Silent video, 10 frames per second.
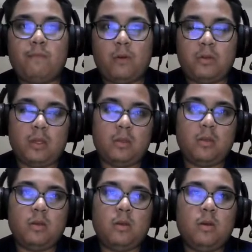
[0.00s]
process.
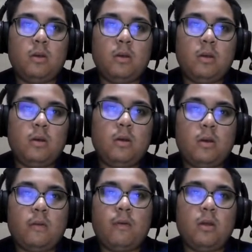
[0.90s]

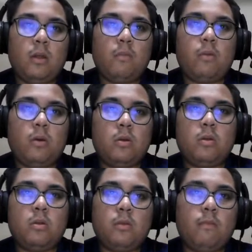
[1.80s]
Ford employed